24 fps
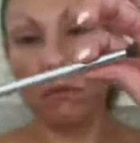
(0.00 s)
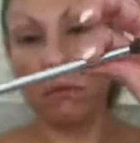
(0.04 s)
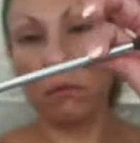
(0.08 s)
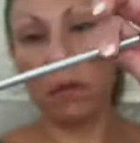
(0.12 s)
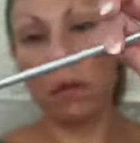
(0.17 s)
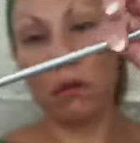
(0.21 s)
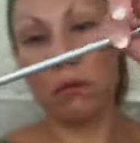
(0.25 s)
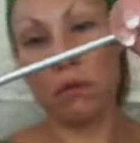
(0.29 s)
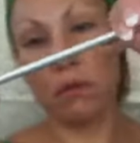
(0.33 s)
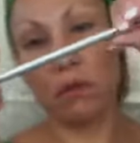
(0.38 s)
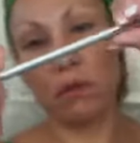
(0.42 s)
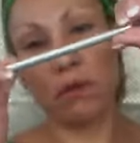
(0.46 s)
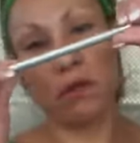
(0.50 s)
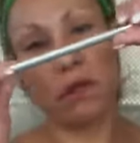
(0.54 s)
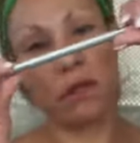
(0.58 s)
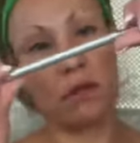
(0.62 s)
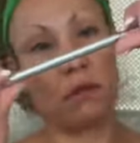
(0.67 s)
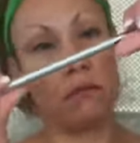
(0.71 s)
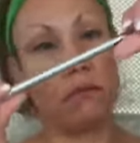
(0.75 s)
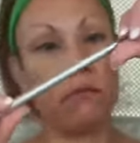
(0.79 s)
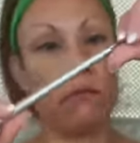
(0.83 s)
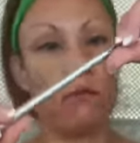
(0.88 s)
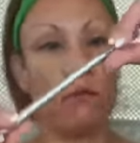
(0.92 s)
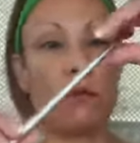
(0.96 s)
have a
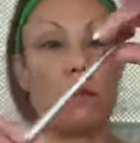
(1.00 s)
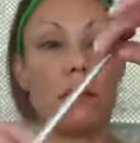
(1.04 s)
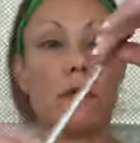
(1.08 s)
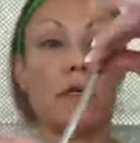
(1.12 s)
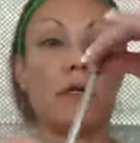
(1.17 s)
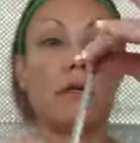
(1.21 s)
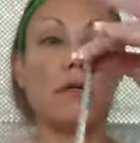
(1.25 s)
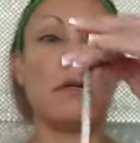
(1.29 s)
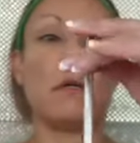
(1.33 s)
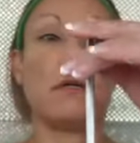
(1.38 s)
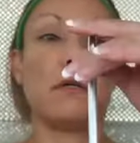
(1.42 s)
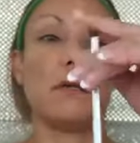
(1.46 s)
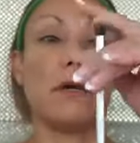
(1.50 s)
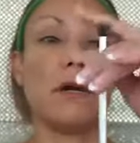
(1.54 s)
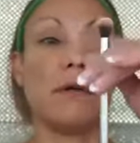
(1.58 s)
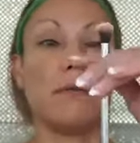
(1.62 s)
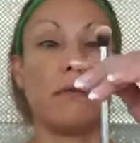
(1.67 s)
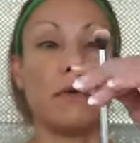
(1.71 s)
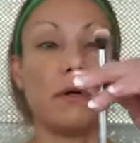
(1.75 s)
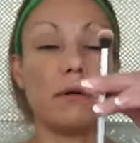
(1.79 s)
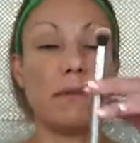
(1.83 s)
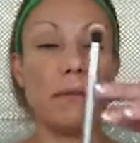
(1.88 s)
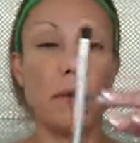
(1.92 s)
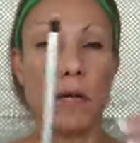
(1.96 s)
name for it or
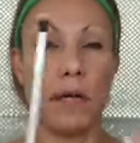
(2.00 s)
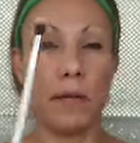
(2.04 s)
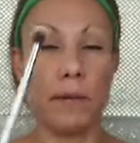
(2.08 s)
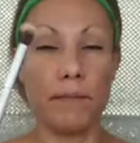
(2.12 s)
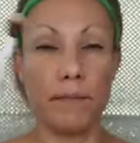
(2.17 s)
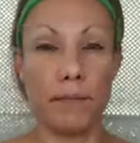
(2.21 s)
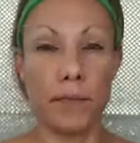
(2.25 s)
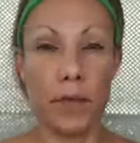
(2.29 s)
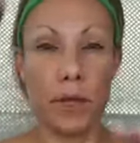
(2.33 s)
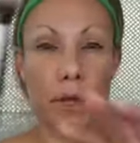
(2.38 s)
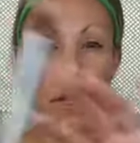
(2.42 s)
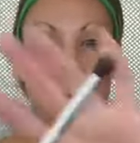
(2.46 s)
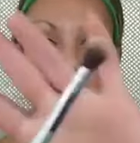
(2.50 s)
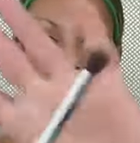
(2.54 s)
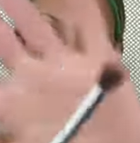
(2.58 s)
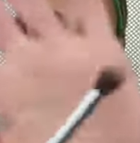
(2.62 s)
number, but it